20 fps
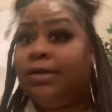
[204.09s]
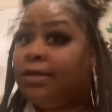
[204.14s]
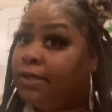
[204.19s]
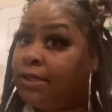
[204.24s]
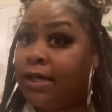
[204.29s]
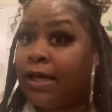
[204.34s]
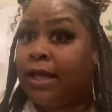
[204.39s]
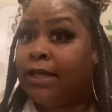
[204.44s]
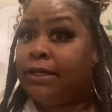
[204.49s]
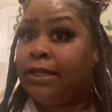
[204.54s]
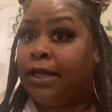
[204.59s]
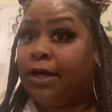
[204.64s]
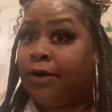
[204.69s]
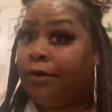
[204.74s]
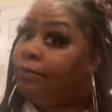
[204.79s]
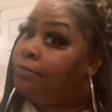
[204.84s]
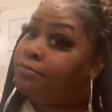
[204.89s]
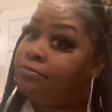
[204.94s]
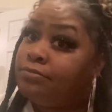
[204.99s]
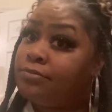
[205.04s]
I don't.
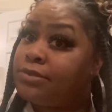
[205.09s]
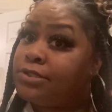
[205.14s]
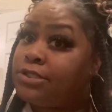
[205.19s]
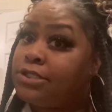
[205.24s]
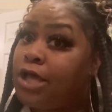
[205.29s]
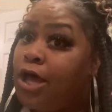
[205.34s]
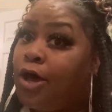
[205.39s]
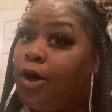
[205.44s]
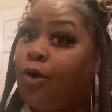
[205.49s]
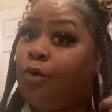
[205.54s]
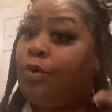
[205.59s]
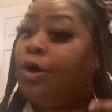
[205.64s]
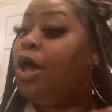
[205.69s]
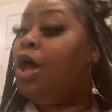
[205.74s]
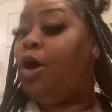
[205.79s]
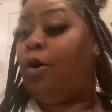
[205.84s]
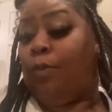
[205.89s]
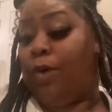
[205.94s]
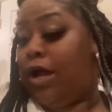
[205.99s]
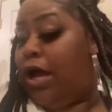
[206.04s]
So
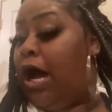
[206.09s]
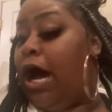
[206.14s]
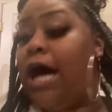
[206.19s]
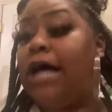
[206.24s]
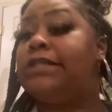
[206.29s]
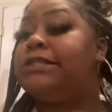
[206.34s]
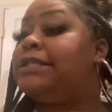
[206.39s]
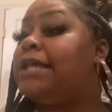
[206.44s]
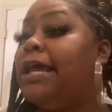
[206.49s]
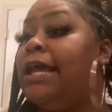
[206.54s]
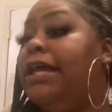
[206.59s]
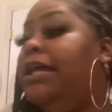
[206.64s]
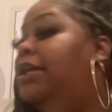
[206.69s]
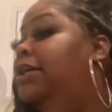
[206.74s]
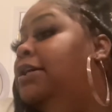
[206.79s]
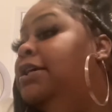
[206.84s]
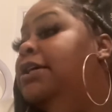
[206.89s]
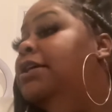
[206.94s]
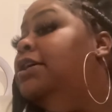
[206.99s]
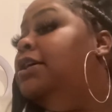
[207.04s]
when God say,
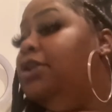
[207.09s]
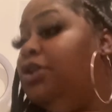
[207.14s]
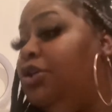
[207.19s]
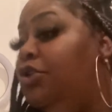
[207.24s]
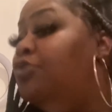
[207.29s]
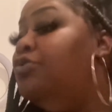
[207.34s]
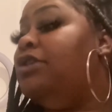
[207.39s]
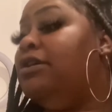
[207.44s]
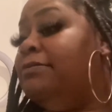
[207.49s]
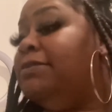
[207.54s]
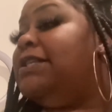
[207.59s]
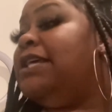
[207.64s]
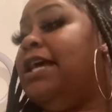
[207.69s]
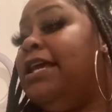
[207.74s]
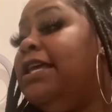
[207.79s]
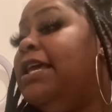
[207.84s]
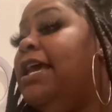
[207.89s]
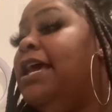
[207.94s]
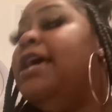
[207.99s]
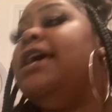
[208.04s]
you know what I'm saying,
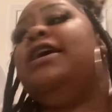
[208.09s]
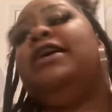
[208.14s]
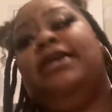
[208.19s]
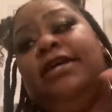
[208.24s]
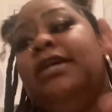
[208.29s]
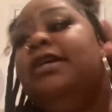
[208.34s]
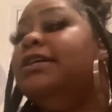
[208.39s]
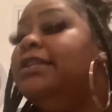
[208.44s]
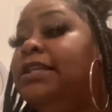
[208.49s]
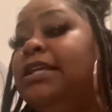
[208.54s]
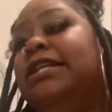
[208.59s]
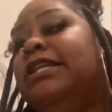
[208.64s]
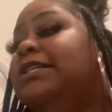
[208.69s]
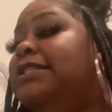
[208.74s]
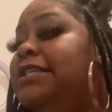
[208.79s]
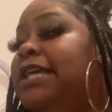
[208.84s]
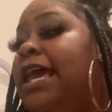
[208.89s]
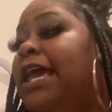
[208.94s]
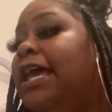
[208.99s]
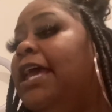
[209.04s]
yeah, then it's
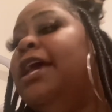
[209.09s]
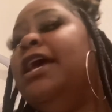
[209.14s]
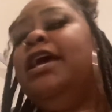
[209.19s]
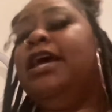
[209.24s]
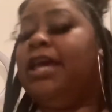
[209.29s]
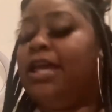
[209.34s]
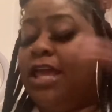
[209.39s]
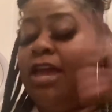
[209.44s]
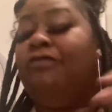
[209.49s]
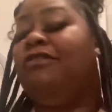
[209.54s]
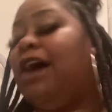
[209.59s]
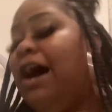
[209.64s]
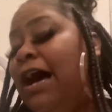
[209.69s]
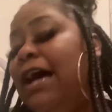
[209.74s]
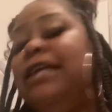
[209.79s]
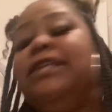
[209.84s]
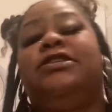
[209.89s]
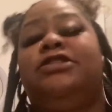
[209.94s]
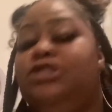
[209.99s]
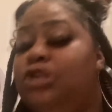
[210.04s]
yeah. If
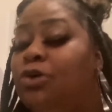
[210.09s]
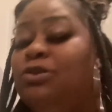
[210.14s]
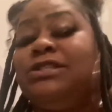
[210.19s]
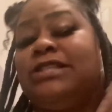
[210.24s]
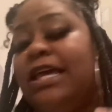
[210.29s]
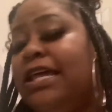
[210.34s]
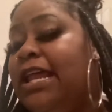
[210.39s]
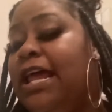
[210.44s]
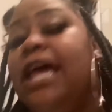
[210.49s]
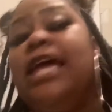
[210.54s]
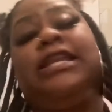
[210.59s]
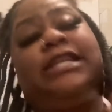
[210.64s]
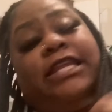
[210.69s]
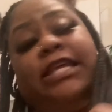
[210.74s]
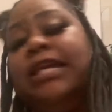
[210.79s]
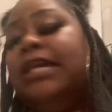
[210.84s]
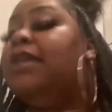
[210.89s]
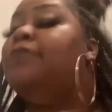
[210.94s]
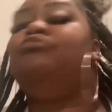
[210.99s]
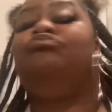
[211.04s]
God don't say that,
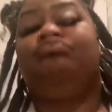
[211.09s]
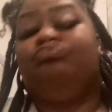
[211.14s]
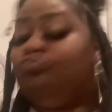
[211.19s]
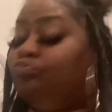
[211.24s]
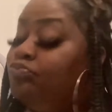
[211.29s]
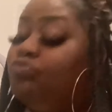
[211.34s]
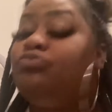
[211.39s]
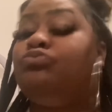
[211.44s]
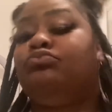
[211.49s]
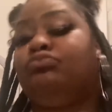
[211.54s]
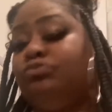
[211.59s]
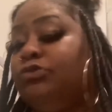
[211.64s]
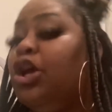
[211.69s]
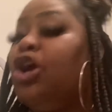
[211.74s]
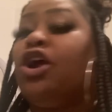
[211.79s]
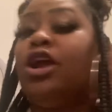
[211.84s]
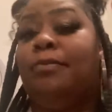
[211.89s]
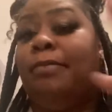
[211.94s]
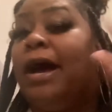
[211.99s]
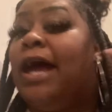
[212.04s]
then
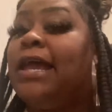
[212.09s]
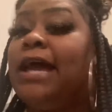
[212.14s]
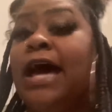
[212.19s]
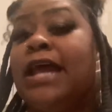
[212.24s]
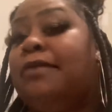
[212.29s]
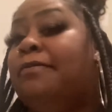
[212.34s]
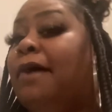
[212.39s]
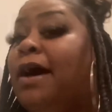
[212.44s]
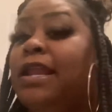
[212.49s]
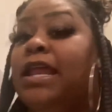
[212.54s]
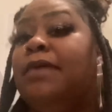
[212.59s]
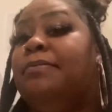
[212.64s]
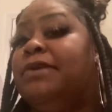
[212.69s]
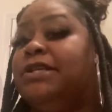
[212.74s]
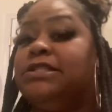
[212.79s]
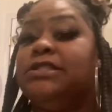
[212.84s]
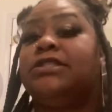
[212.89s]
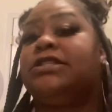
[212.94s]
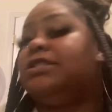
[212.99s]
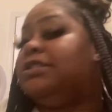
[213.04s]
everybody got to mind their
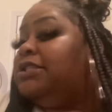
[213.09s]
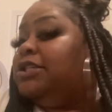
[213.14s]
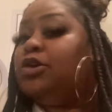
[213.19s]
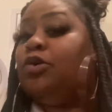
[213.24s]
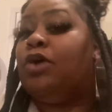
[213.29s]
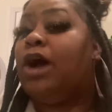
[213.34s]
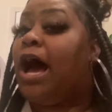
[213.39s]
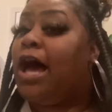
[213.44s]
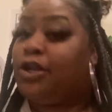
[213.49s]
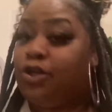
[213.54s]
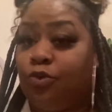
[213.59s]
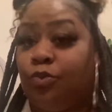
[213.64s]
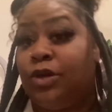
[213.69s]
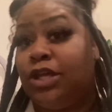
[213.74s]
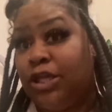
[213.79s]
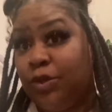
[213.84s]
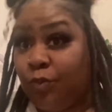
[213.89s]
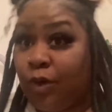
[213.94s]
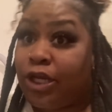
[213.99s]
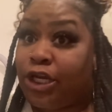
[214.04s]
business until God do what he
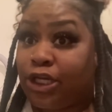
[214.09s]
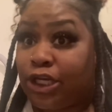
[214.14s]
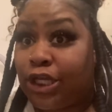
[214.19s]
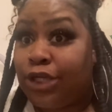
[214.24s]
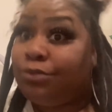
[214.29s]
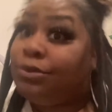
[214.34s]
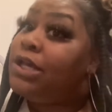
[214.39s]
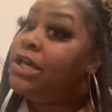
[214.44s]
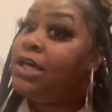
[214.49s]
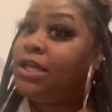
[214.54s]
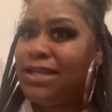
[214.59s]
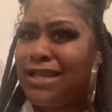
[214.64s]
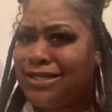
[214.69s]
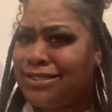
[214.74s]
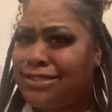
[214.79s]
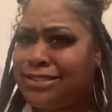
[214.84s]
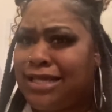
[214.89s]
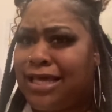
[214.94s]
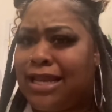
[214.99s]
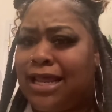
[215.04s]
want to do. That's just
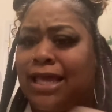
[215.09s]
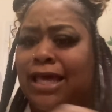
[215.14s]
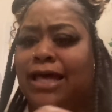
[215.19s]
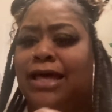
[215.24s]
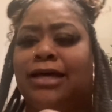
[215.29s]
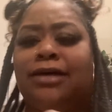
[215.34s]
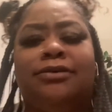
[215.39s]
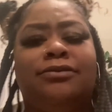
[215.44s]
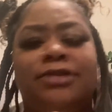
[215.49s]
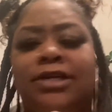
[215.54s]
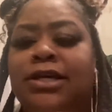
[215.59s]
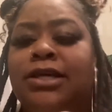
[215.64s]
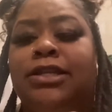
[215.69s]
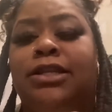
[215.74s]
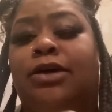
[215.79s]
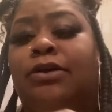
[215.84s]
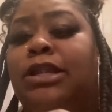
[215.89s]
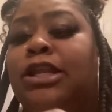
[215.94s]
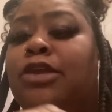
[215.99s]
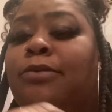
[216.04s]
how that go. Don't
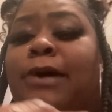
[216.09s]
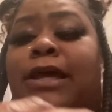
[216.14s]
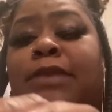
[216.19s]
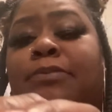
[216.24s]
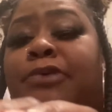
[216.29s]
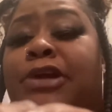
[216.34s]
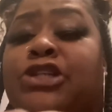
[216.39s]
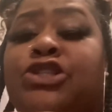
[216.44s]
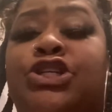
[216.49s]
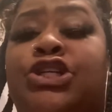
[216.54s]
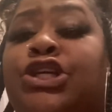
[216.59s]
let nobody pressure you.